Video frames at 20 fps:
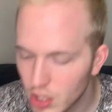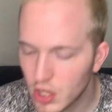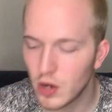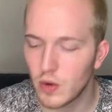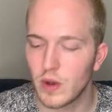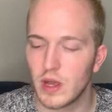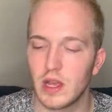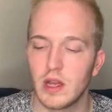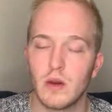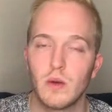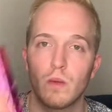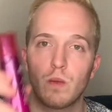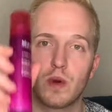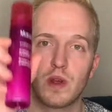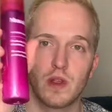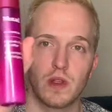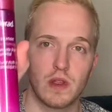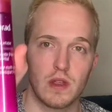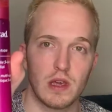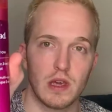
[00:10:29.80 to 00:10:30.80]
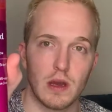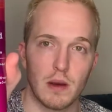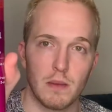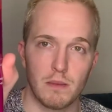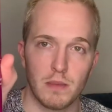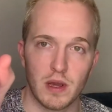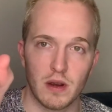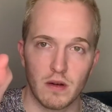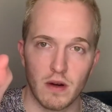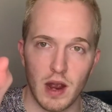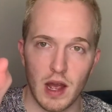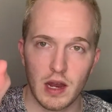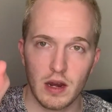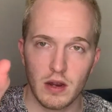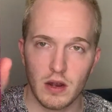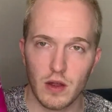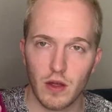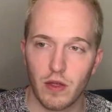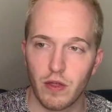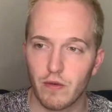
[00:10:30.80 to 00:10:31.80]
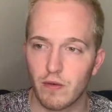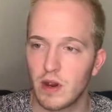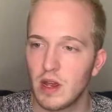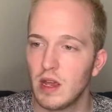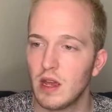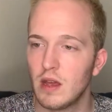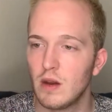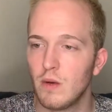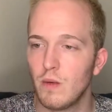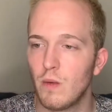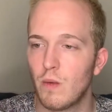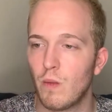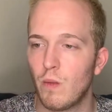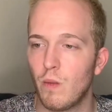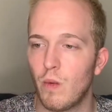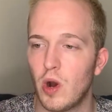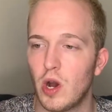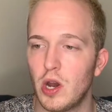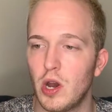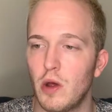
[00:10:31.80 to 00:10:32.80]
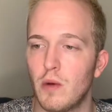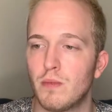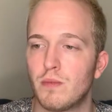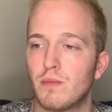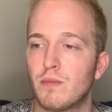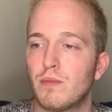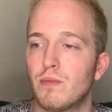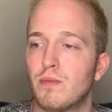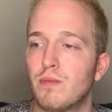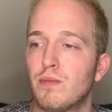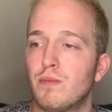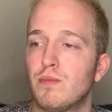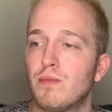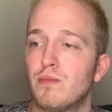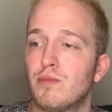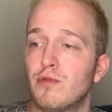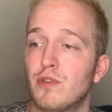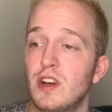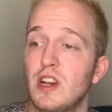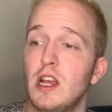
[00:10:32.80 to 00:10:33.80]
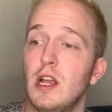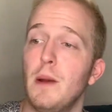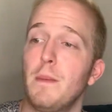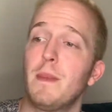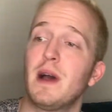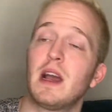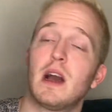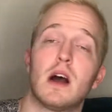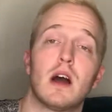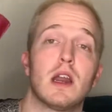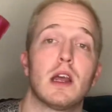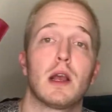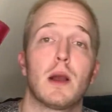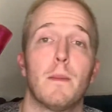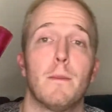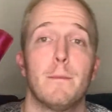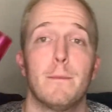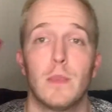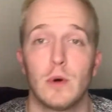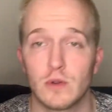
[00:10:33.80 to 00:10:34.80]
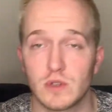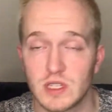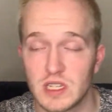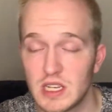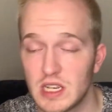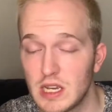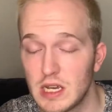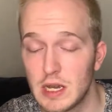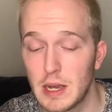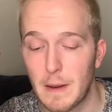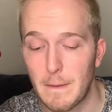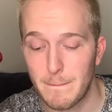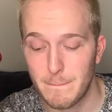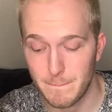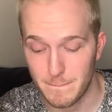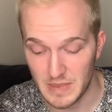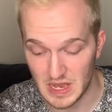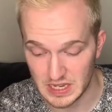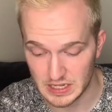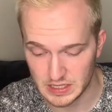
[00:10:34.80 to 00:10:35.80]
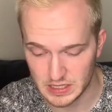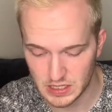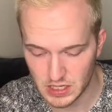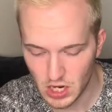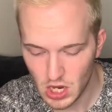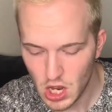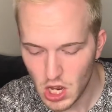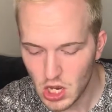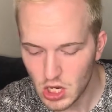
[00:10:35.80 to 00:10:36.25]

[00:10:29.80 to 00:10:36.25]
go in with the Murad 3-in-1 Prebiotic Multi Mist.